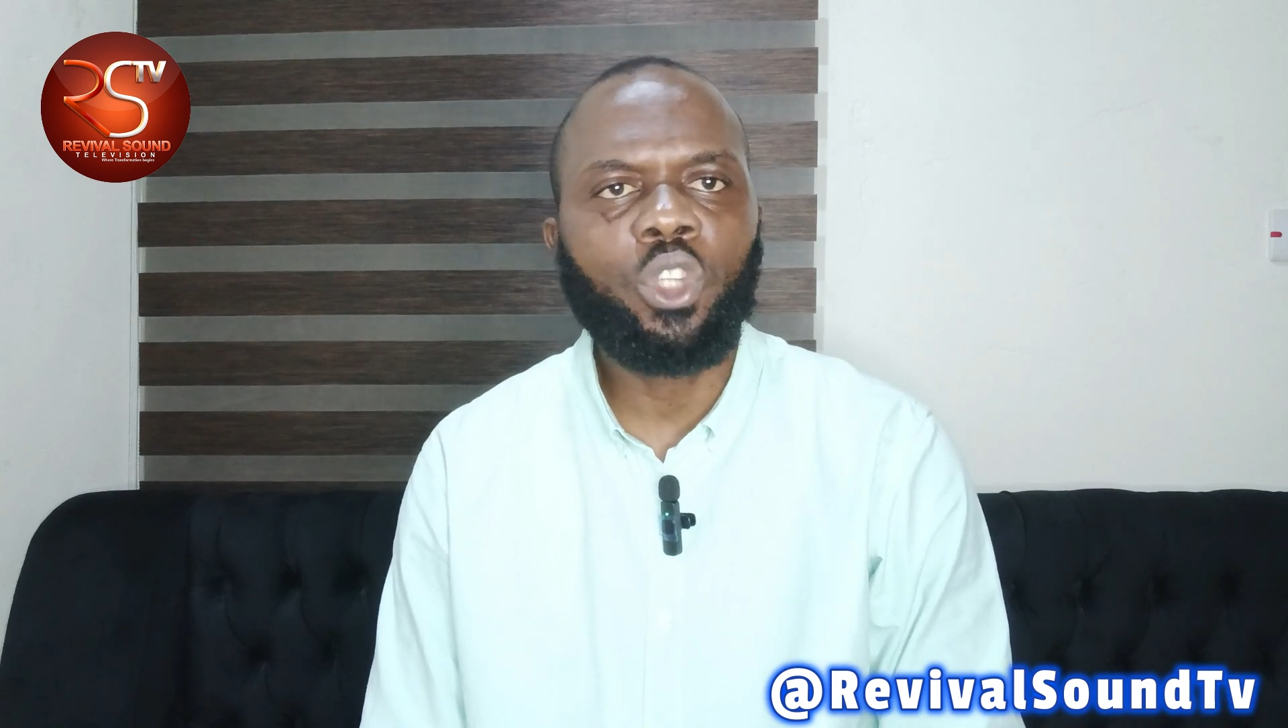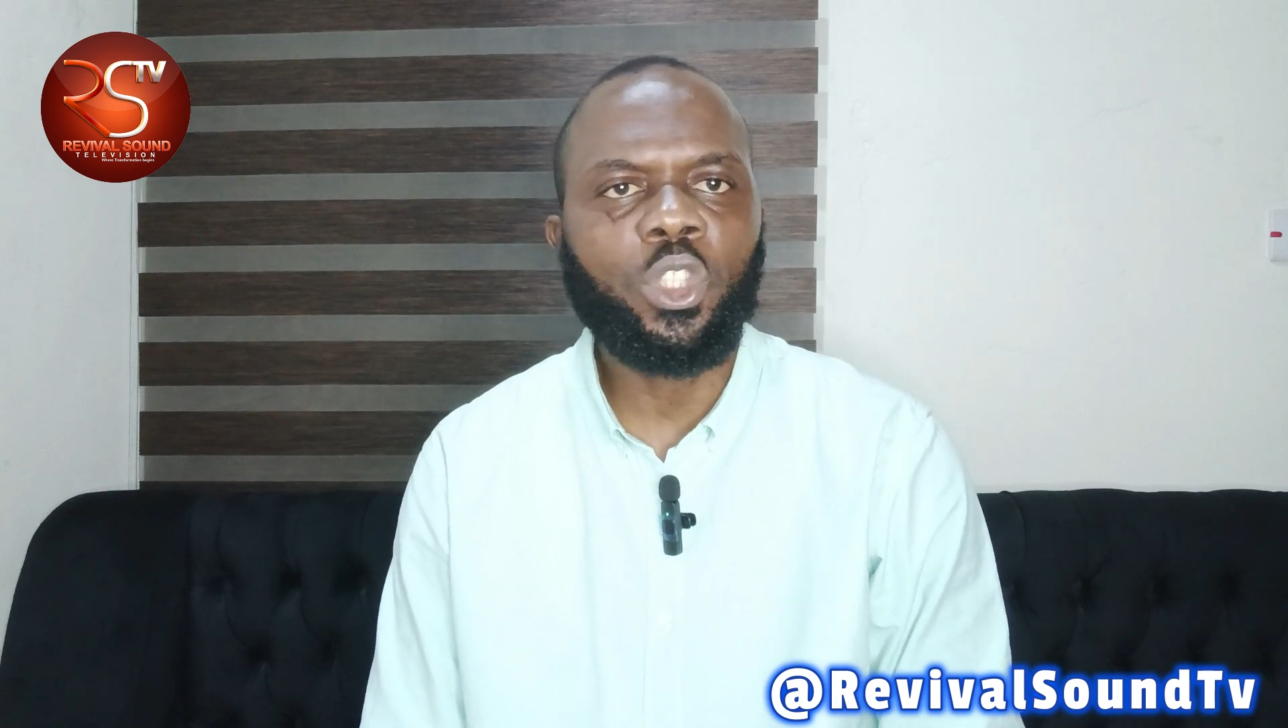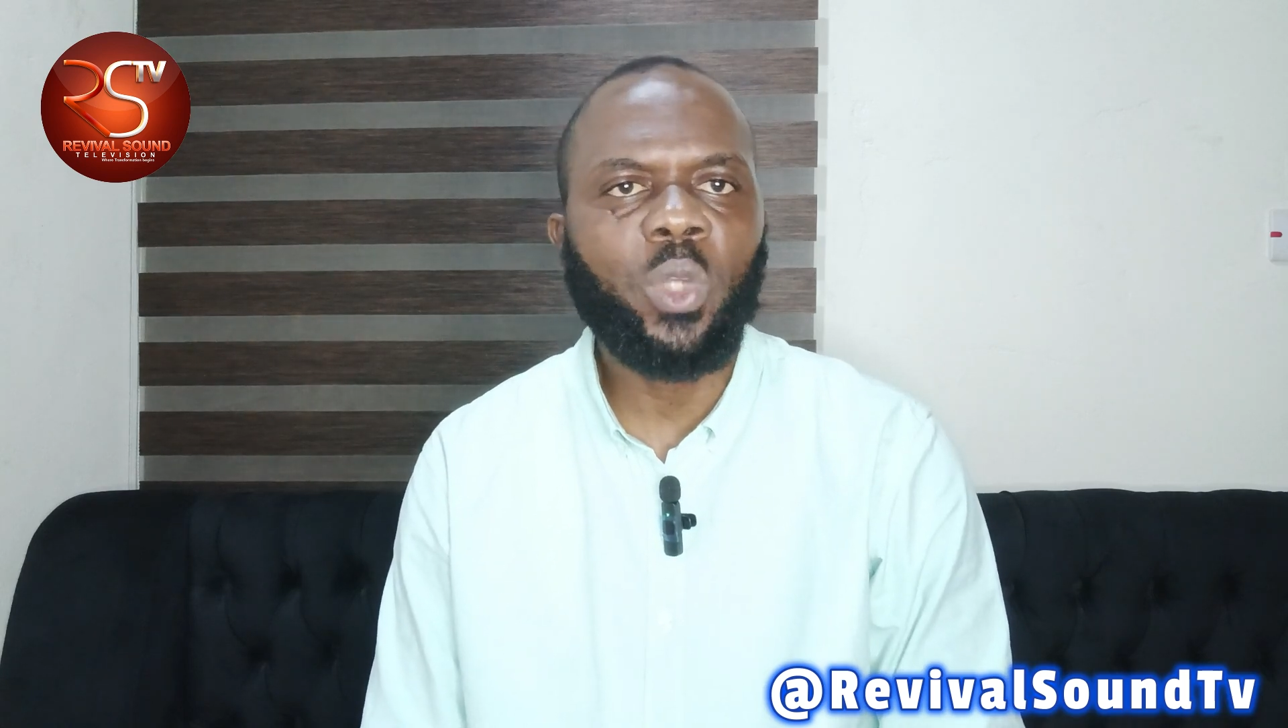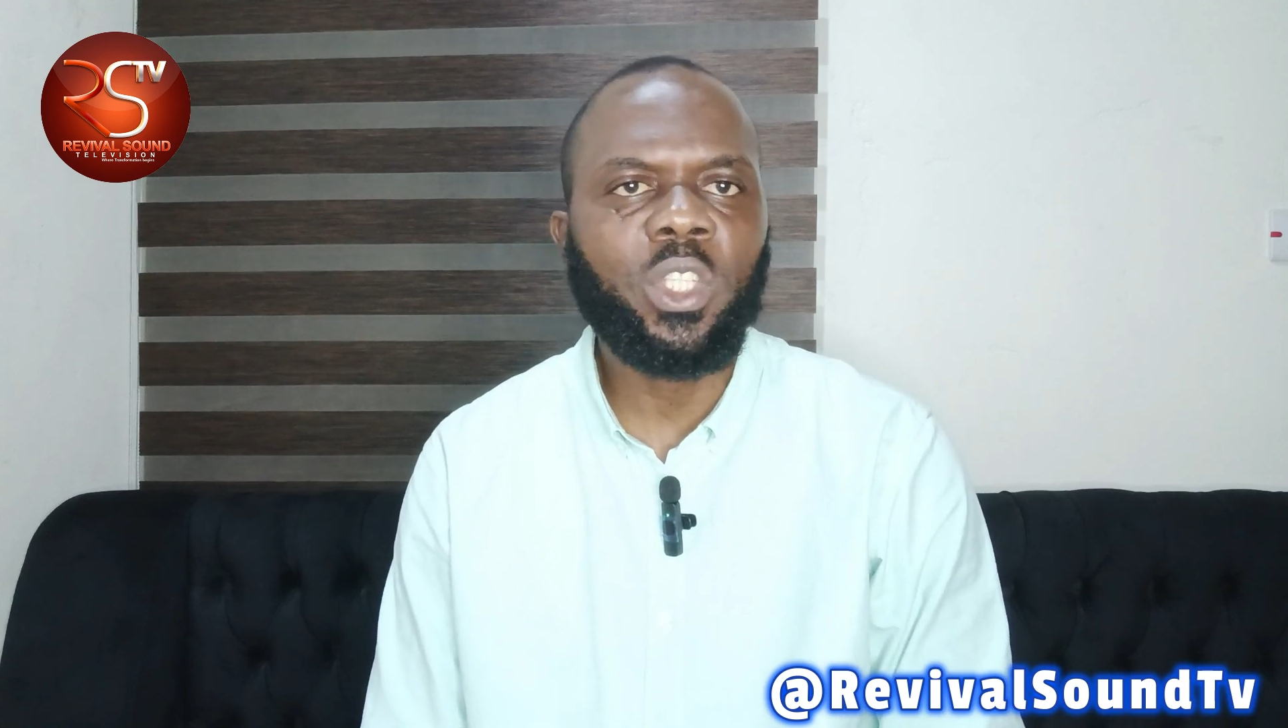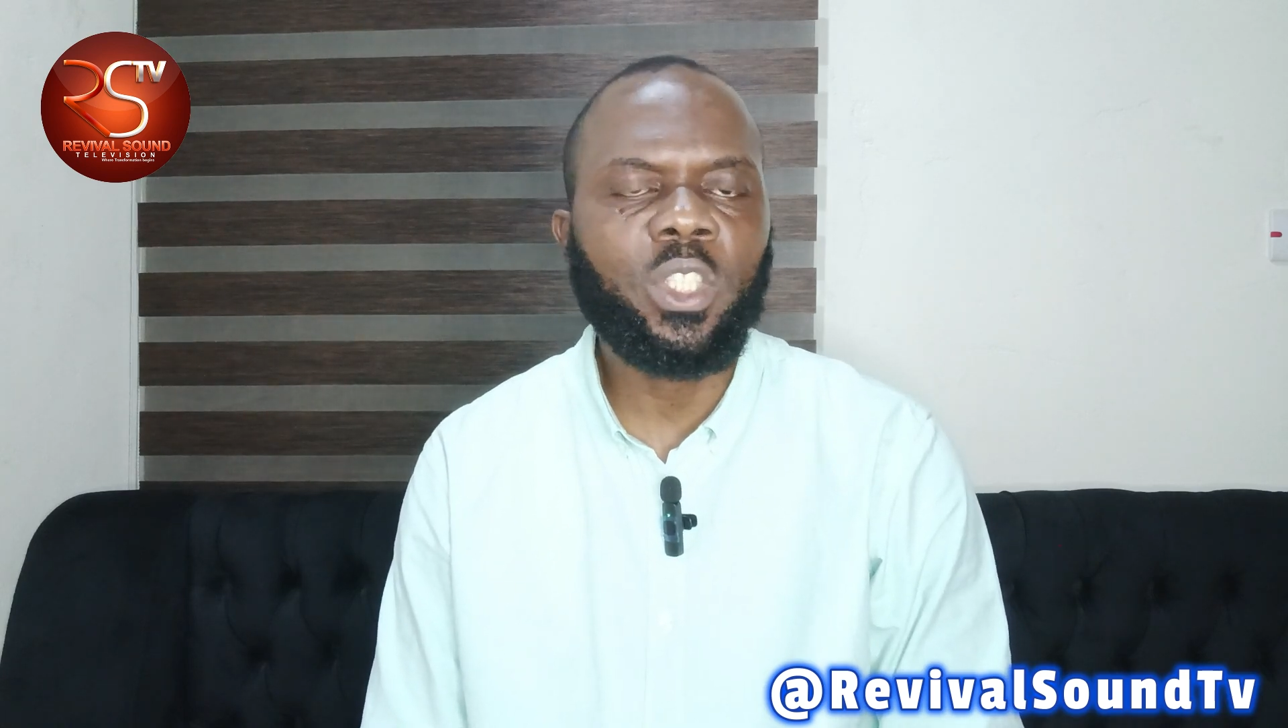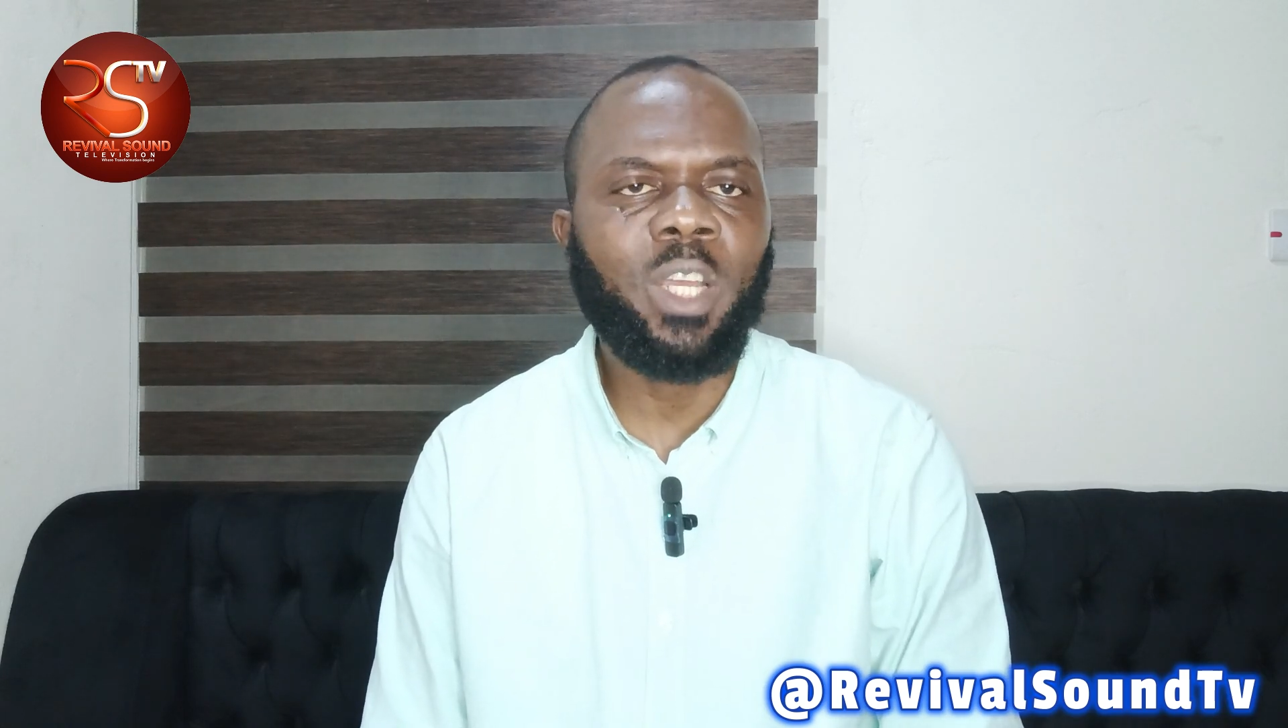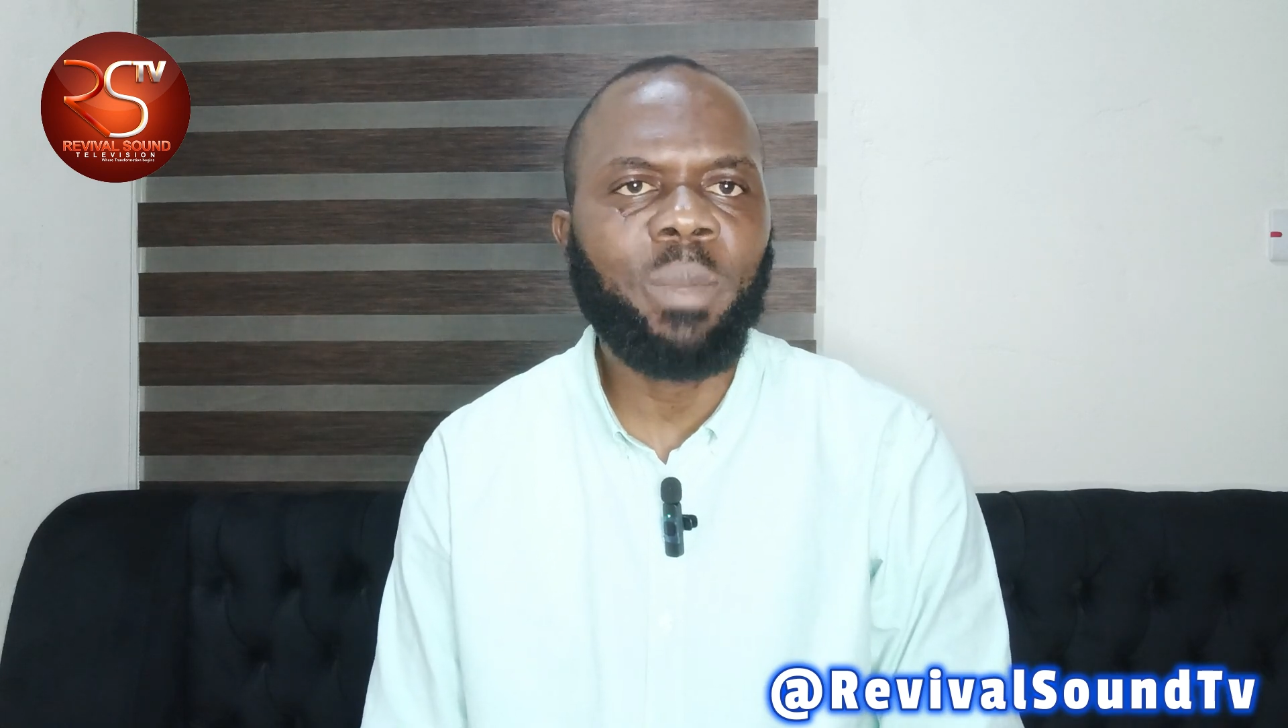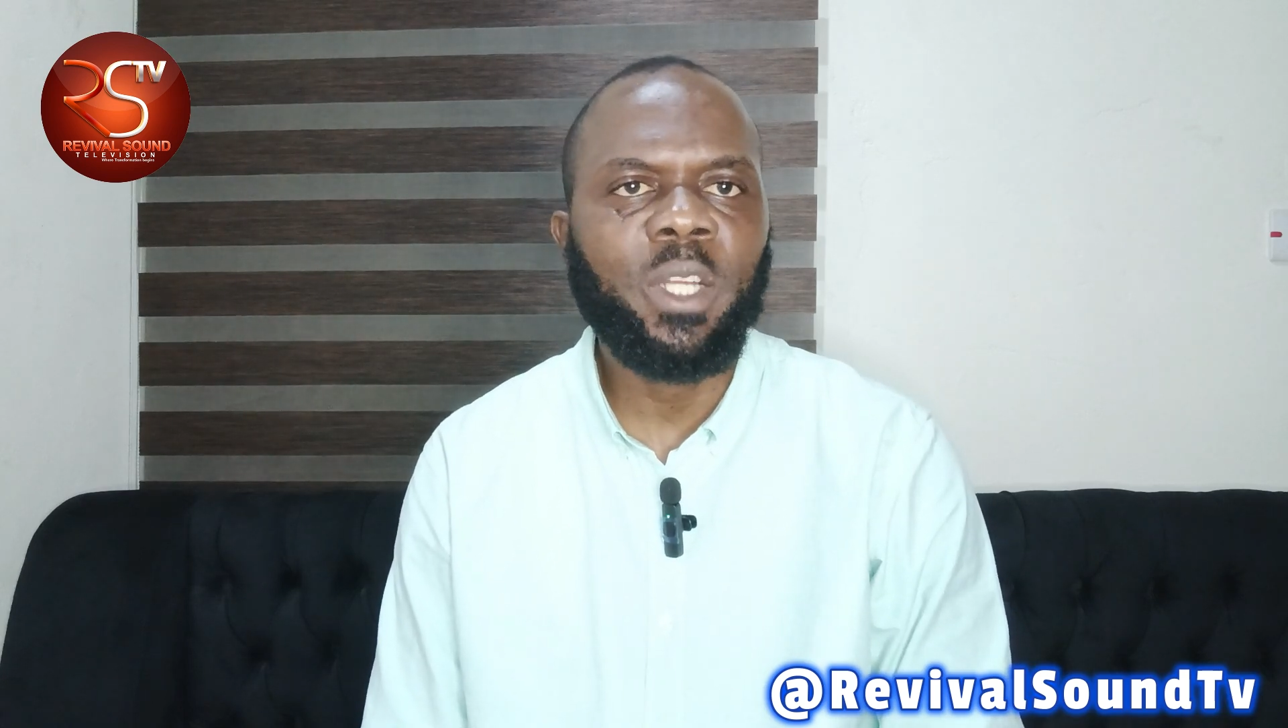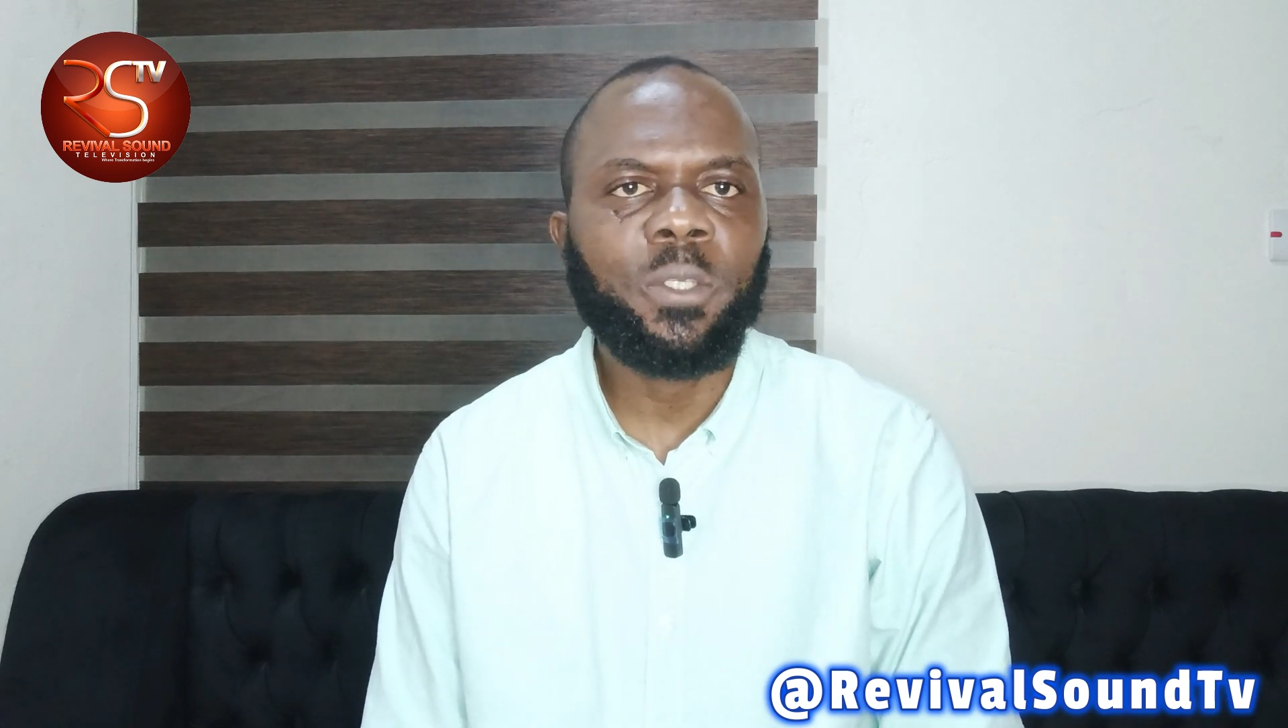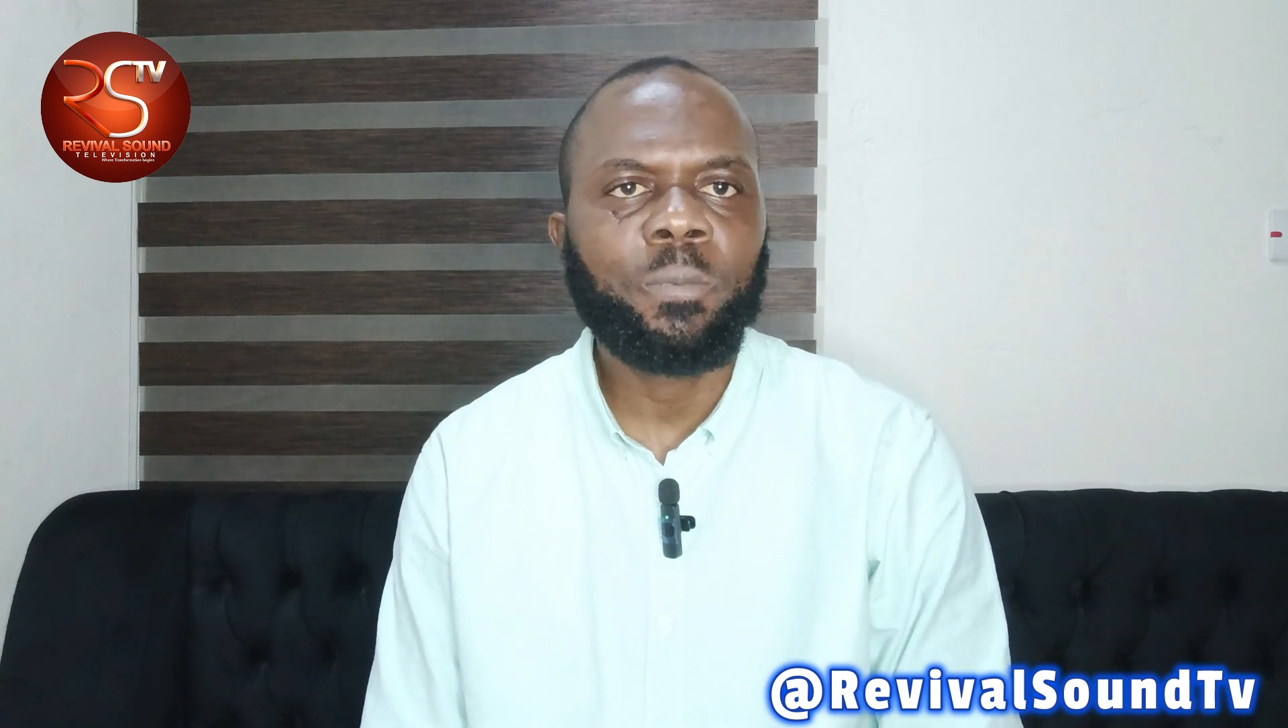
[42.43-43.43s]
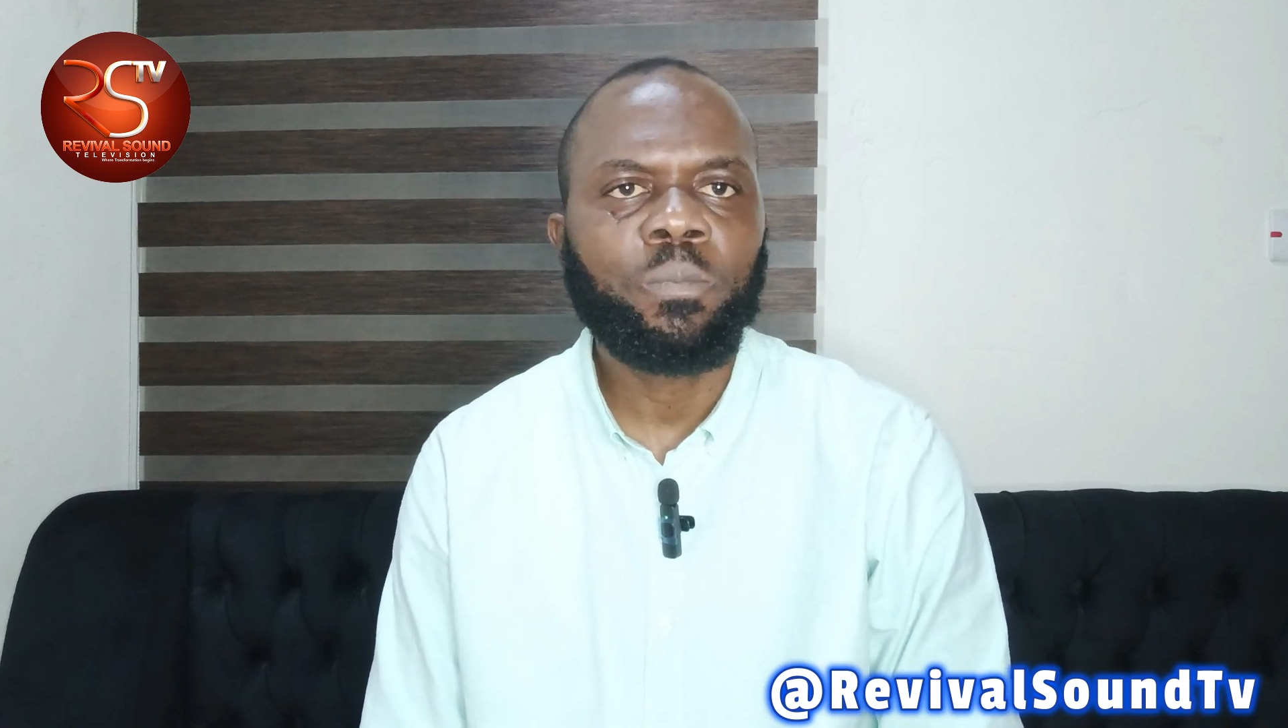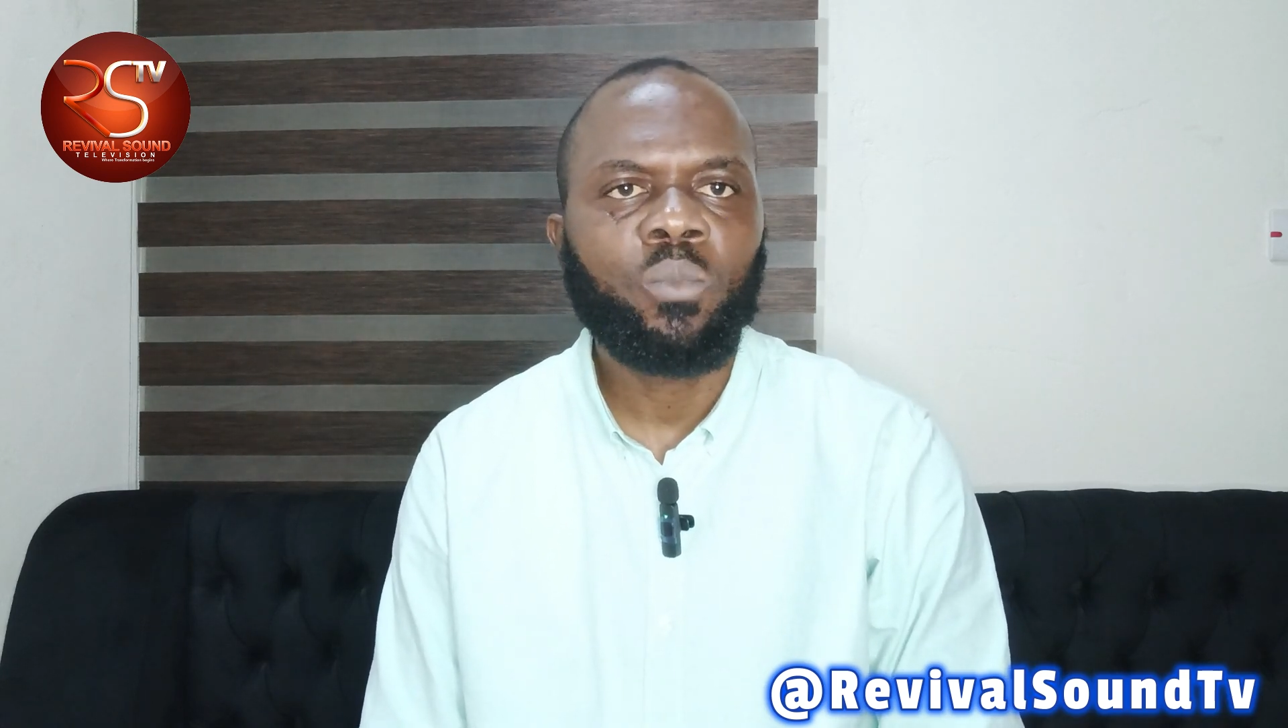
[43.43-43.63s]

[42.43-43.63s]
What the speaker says: Joshua Selman